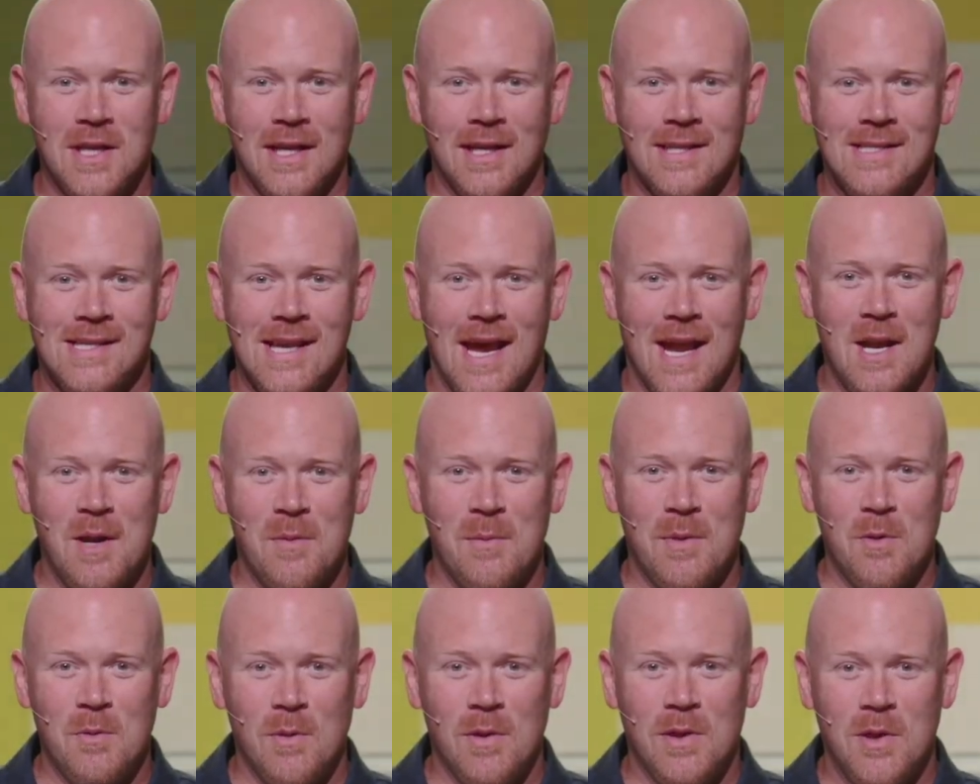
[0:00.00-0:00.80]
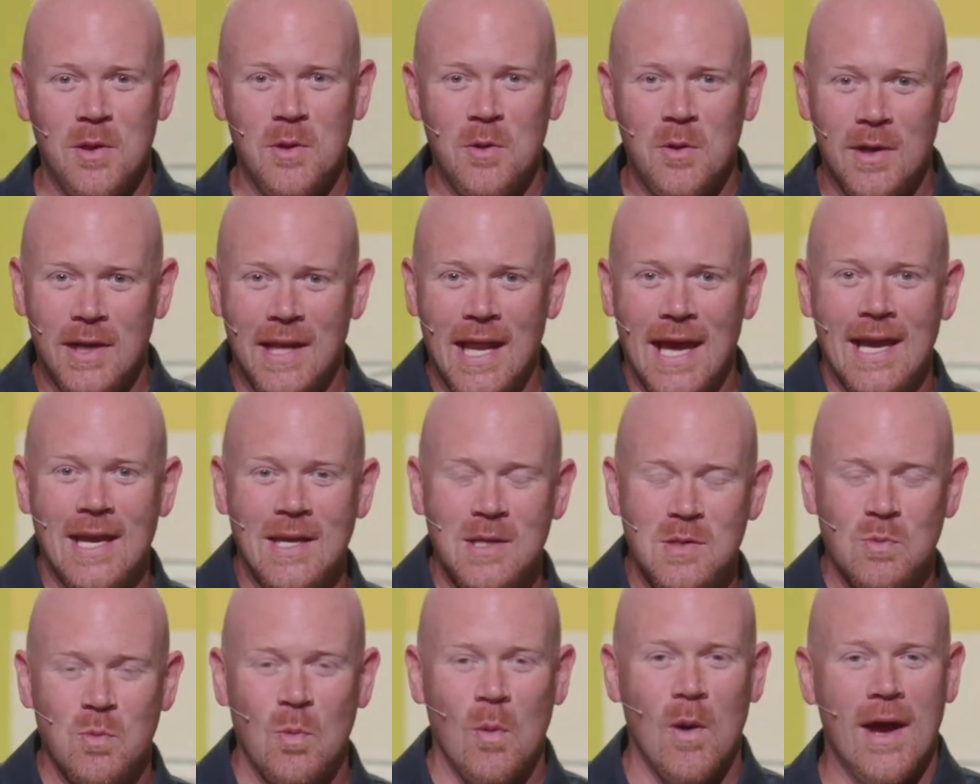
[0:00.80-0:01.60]
Excited to be with you today
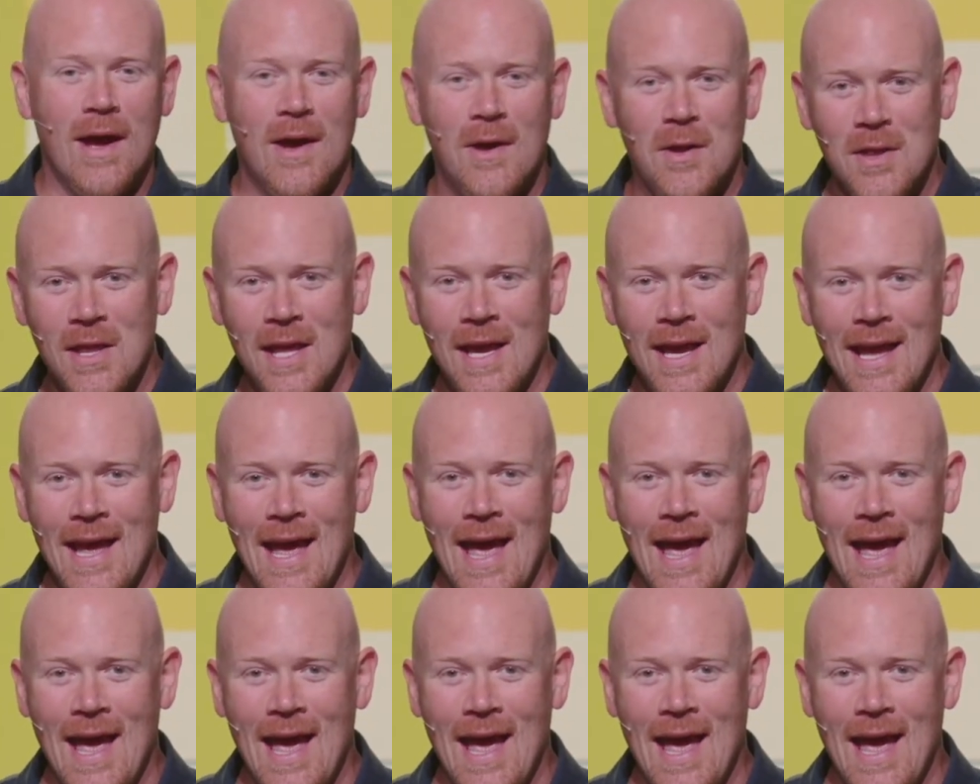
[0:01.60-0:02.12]
as well.